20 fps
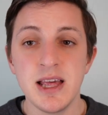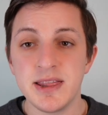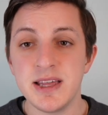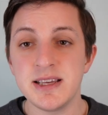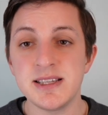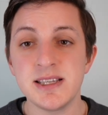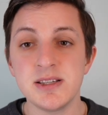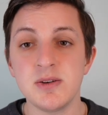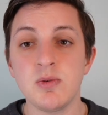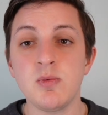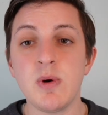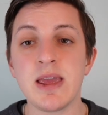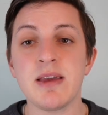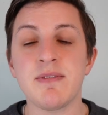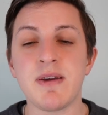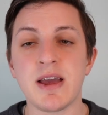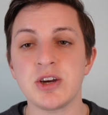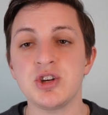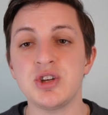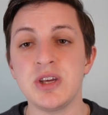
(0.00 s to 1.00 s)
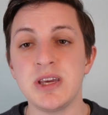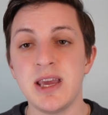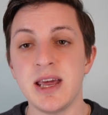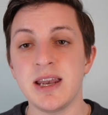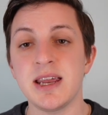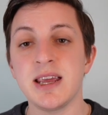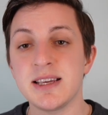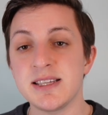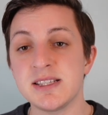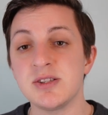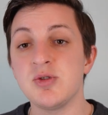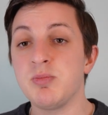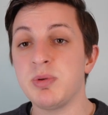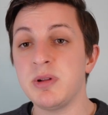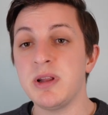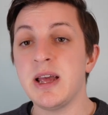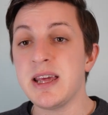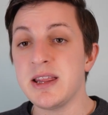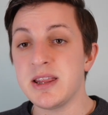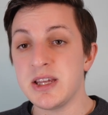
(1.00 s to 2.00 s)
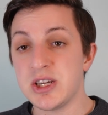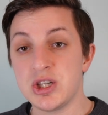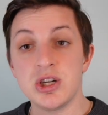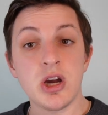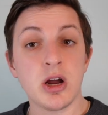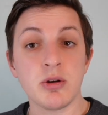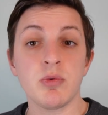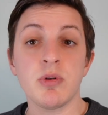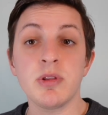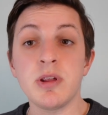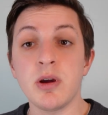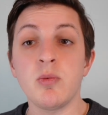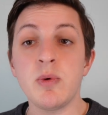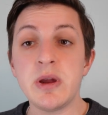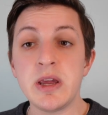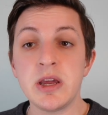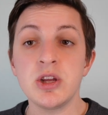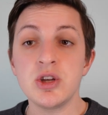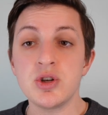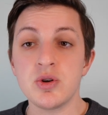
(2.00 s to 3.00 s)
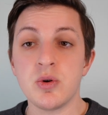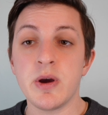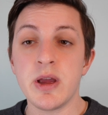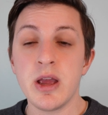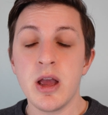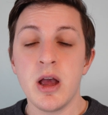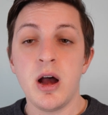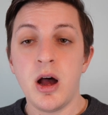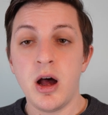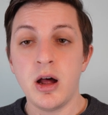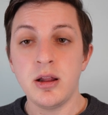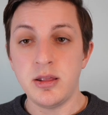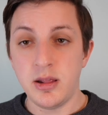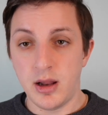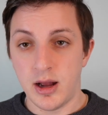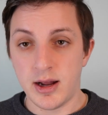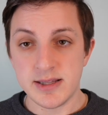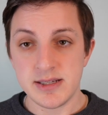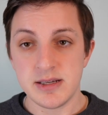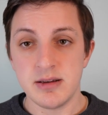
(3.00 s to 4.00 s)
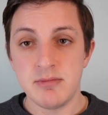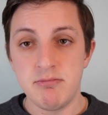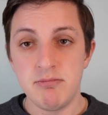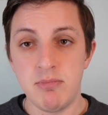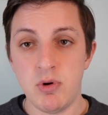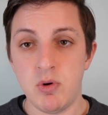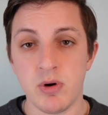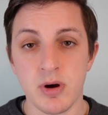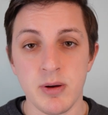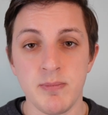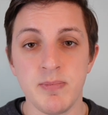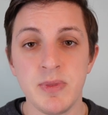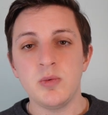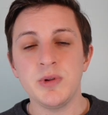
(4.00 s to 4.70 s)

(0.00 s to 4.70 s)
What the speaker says: this is a way of actually getting us to play this genre that we enjoy a lot more.